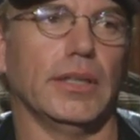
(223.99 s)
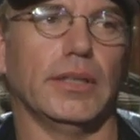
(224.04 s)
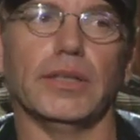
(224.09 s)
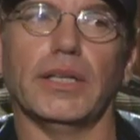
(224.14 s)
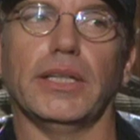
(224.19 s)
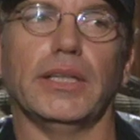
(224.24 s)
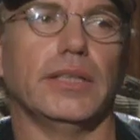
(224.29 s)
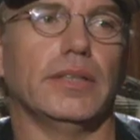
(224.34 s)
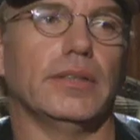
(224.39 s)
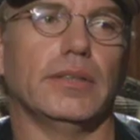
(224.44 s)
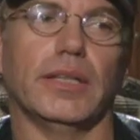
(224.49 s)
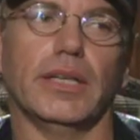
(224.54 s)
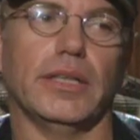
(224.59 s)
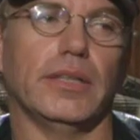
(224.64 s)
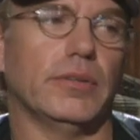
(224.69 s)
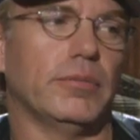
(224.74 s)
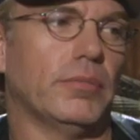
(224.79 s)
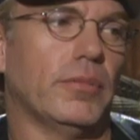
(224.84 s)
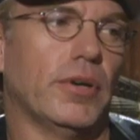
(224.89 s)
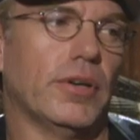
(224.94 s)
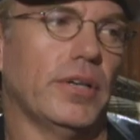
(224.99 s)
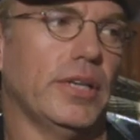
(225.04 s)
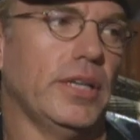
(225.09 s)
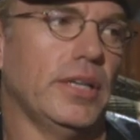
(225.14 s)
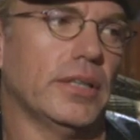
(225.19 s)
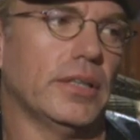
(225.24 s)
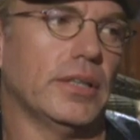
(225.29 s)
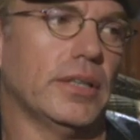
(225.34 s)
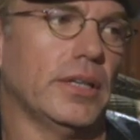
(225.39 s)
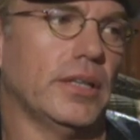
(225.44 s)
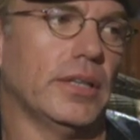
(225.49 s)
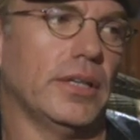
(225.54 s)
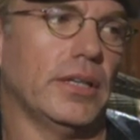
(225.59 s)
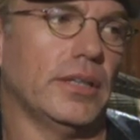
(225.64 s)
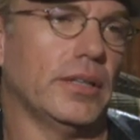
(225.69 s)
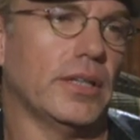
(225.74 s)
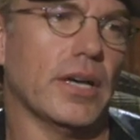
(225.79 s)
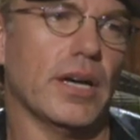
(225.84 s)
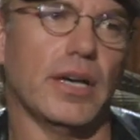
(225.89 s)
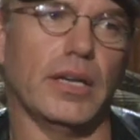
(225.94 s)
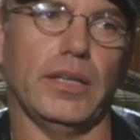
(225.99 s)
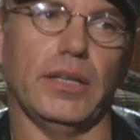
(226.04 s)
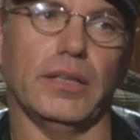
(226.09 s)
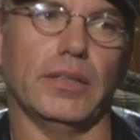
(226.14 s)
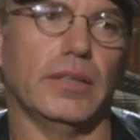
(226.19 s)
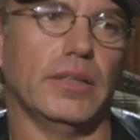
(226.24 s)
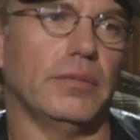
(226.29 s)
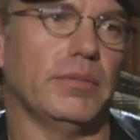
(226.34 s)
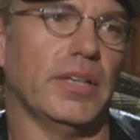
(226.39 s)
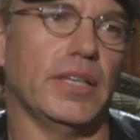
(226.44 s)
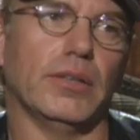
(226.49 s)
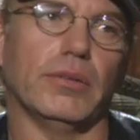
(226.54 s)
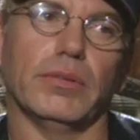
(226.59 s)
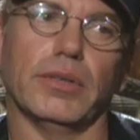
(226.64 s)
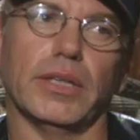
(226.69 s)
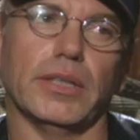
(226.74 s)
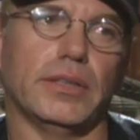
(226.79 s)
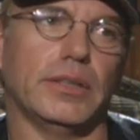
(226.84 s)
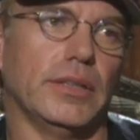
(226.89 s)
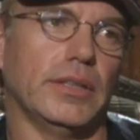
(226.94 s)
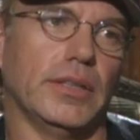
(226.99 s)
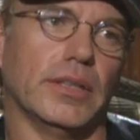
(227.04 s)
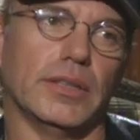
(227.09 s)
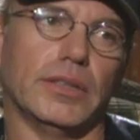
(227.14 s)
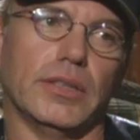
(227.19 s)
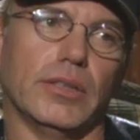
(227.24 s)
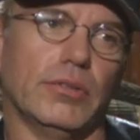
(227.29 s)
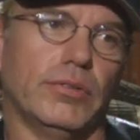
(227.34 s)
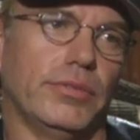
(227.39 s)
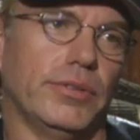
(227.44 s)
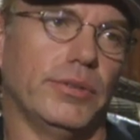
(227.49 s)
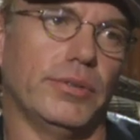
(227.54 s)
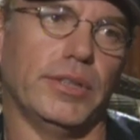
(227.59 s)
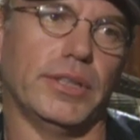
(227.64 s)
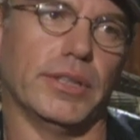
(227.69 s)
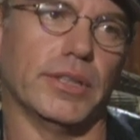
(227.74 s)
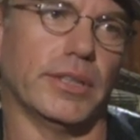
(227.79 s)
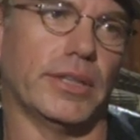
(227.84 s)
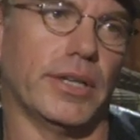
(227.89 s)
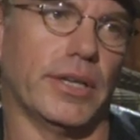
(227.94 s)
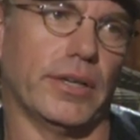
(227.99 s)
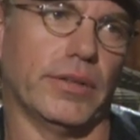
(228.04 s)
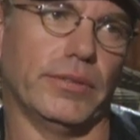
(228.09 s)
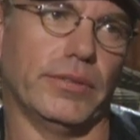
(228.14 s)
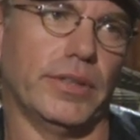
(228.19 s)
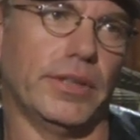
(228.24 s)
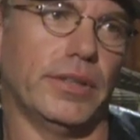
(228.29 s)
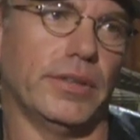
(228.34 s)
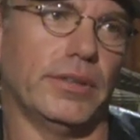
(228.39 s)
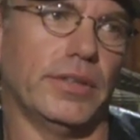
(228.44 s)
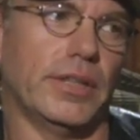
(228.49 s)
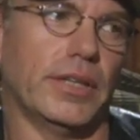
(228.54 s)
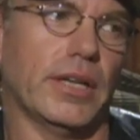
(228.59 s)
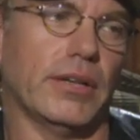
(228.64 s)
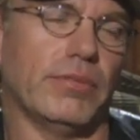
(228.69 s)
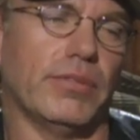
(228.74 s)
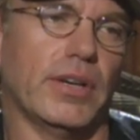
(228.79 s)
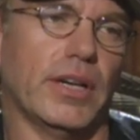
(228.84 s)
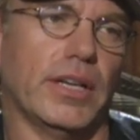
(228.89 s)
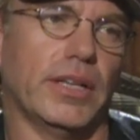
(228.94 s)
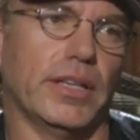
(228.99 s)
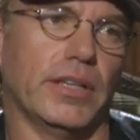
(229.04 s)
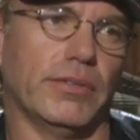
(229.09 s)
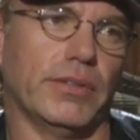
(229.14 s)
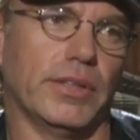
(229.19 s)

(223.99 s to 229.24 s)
They didn't. Marty and Connie and them, they don't get the tofu deal at all. They're not fond of it.